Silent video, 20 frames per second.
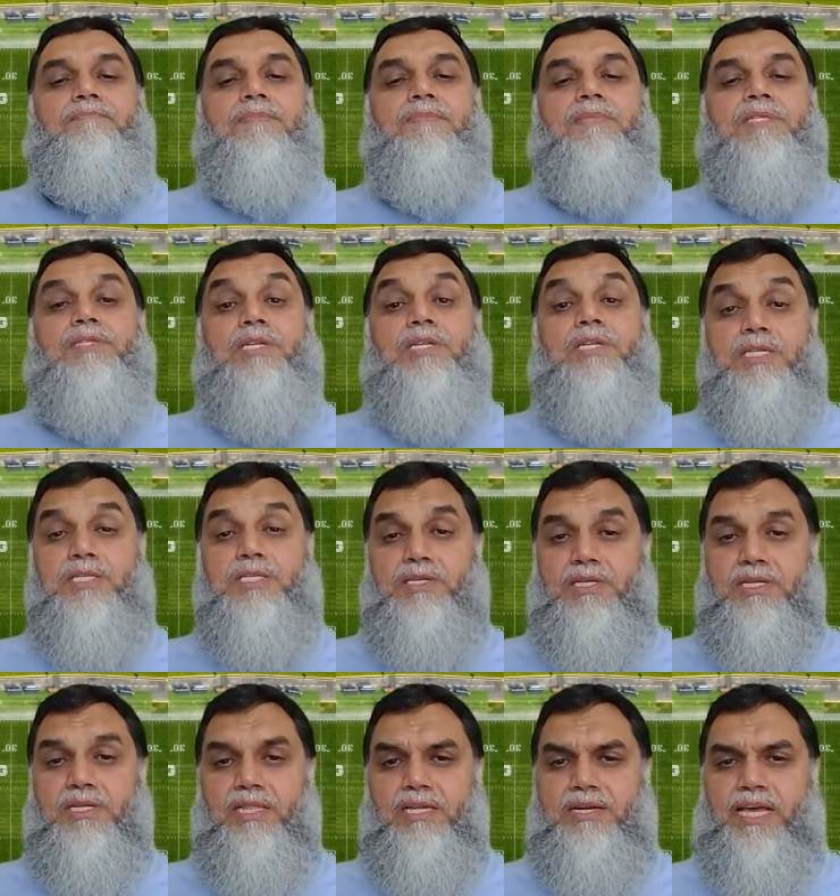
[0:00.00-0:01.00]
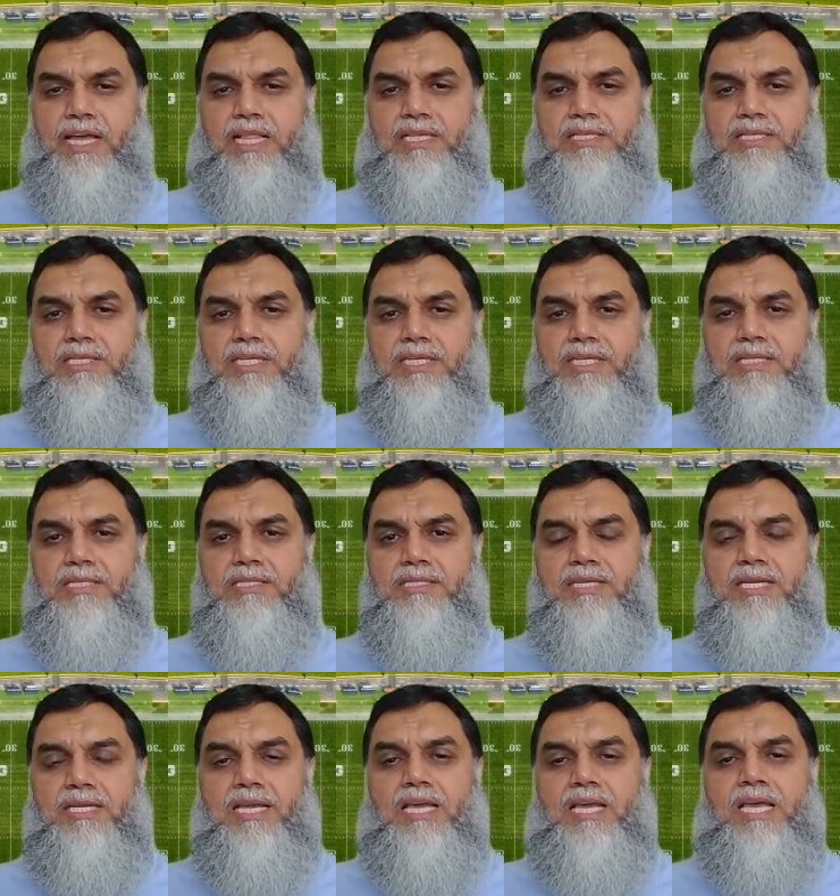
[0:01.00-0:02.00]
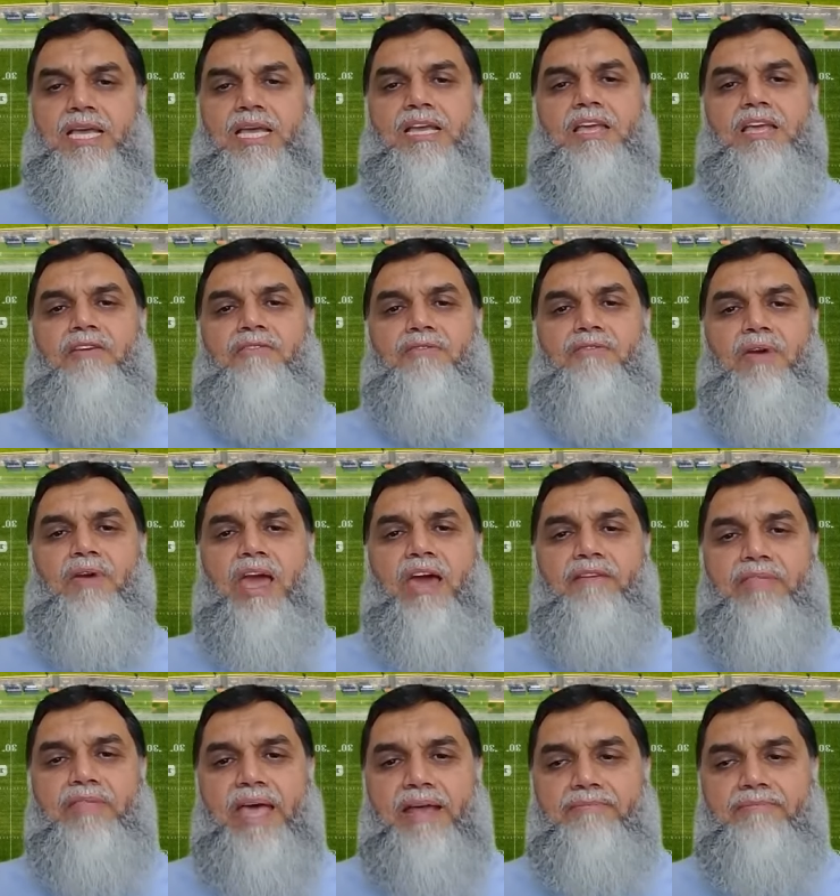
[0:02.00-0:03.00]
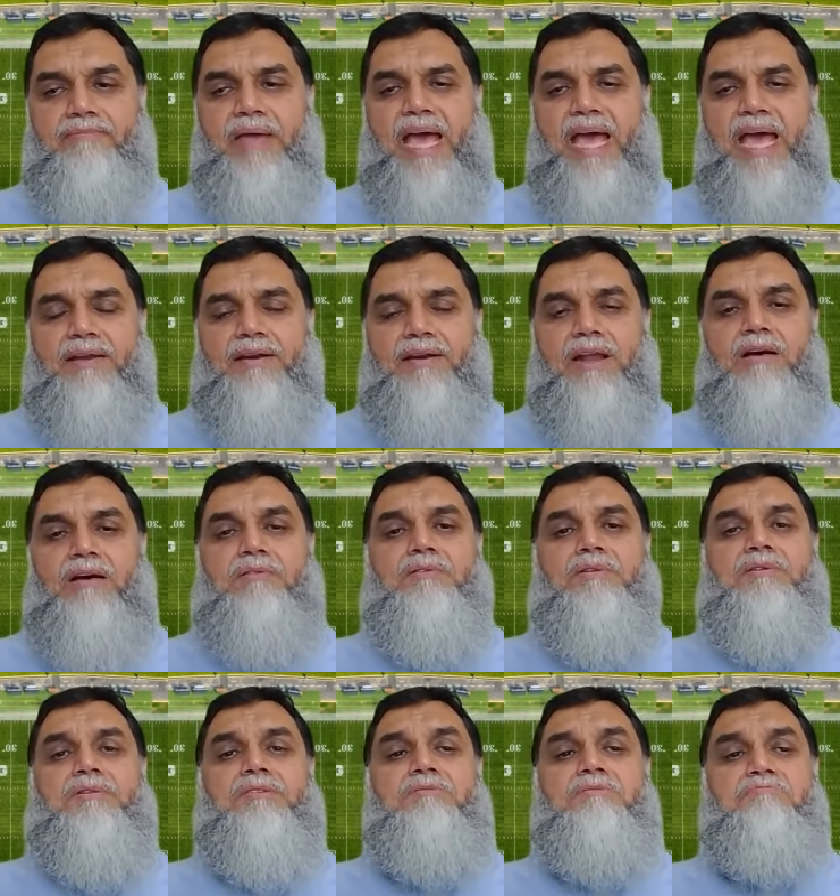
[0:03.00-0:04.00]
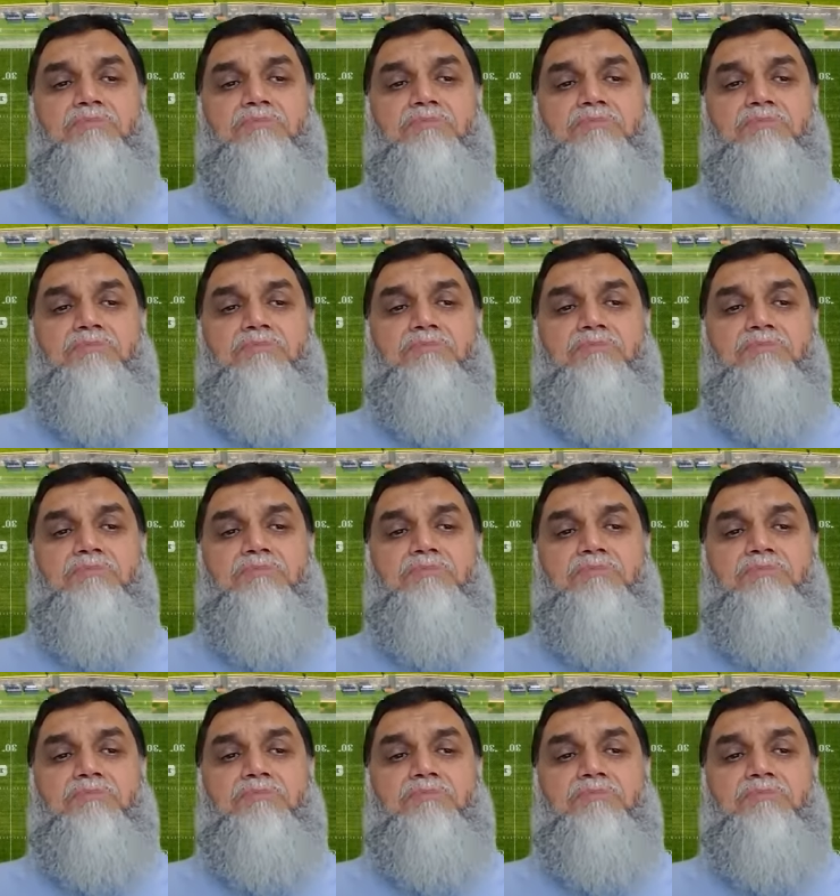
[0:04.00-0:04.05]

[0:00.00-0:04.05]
statistical analysis. If you have that background,